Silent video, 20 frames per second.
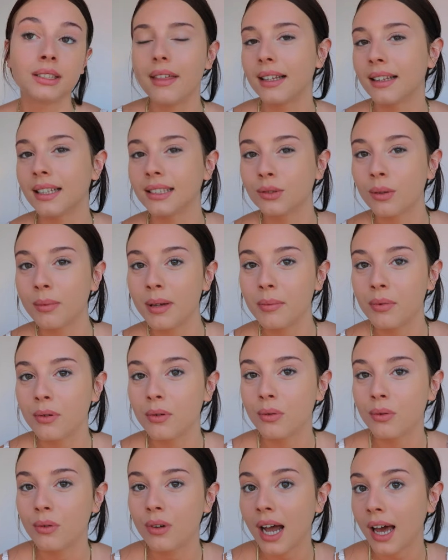I think that's what
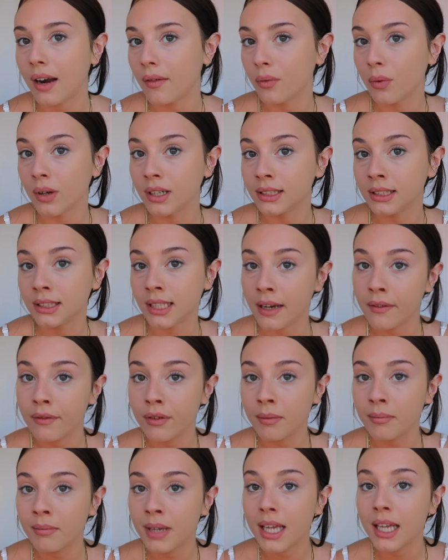people kind of want to see
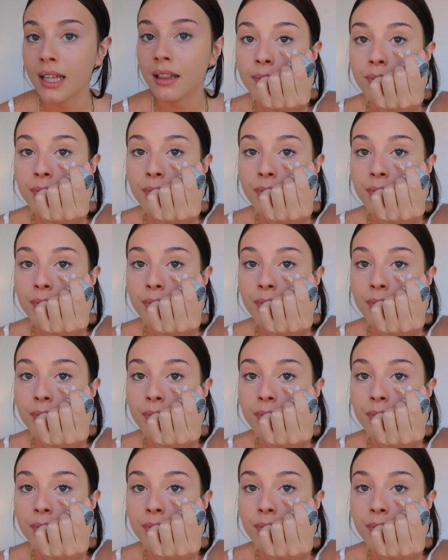from me.